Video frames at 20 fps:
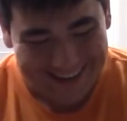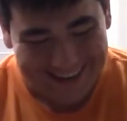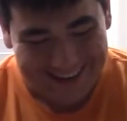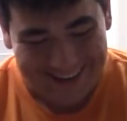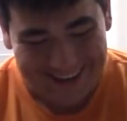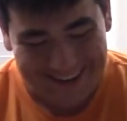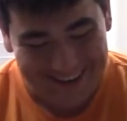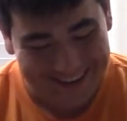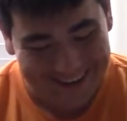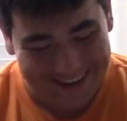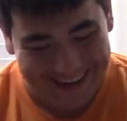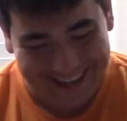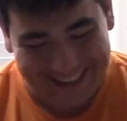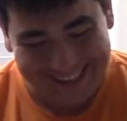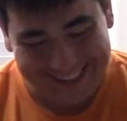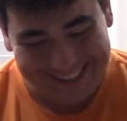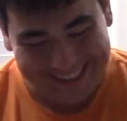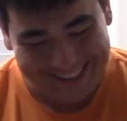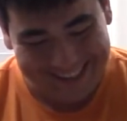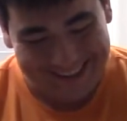
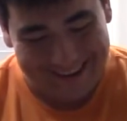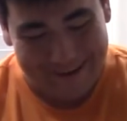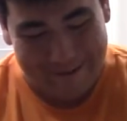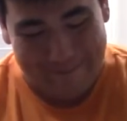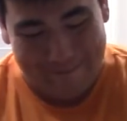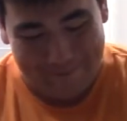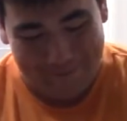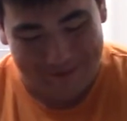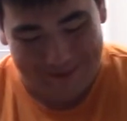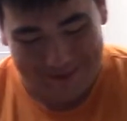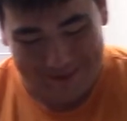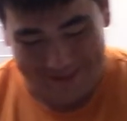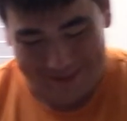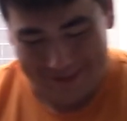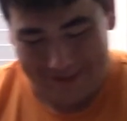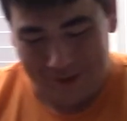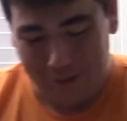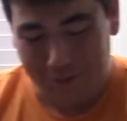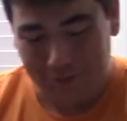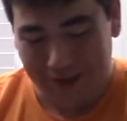Alright.
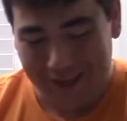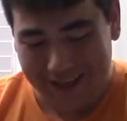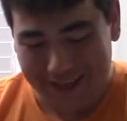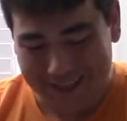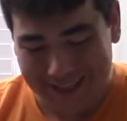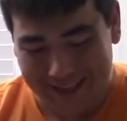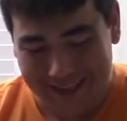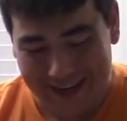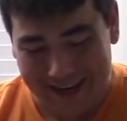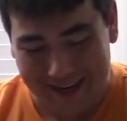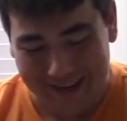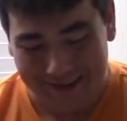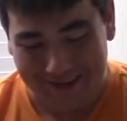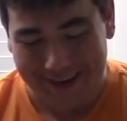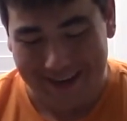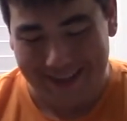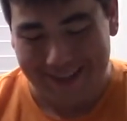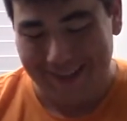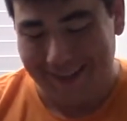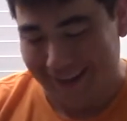Hopefully I did that
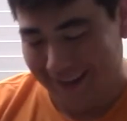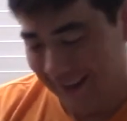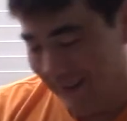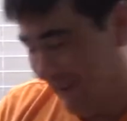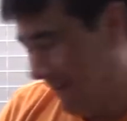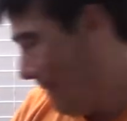correctly.